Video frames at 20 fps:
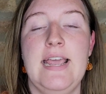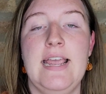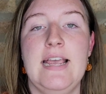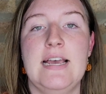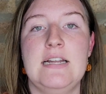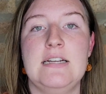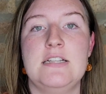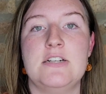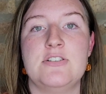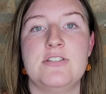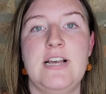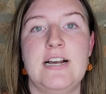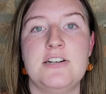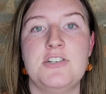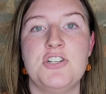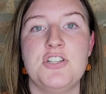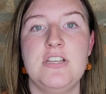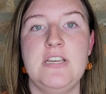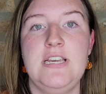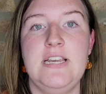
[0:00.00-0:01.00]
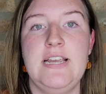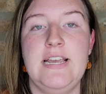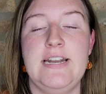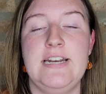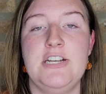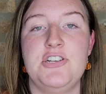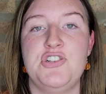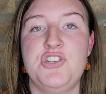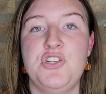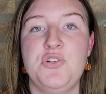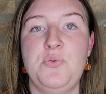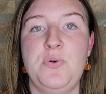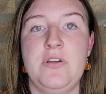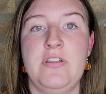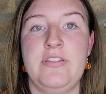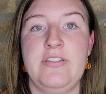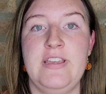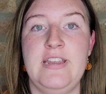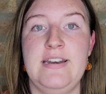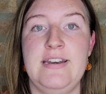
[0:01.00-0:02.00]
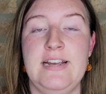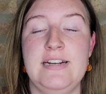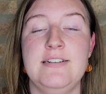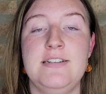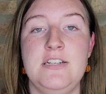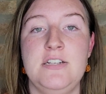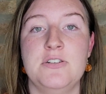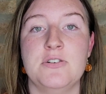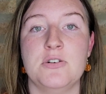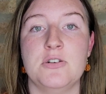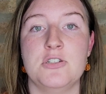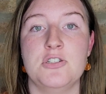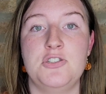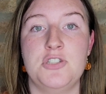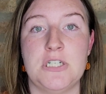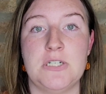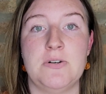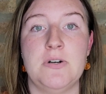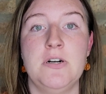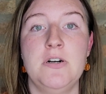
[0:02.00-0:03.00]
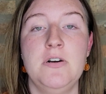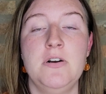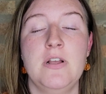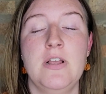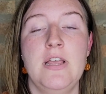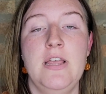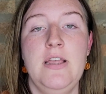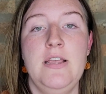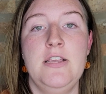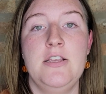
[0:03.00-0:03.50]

And there's actually an issue with the 19-year-old juror.